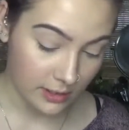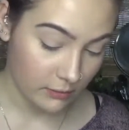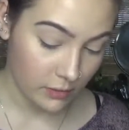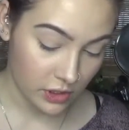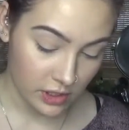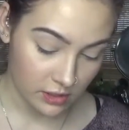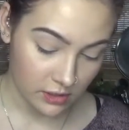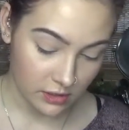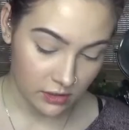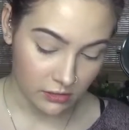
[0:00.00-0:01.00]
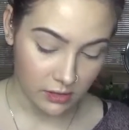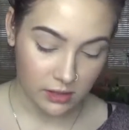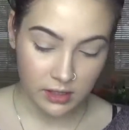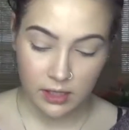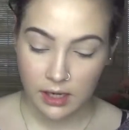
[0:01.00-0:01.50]
we're just gonna do
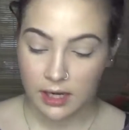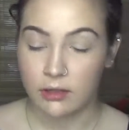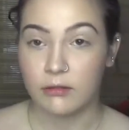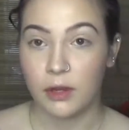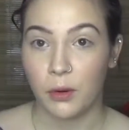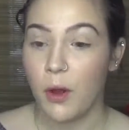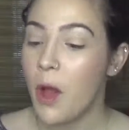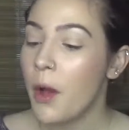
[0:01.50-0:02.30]
this, and I don't know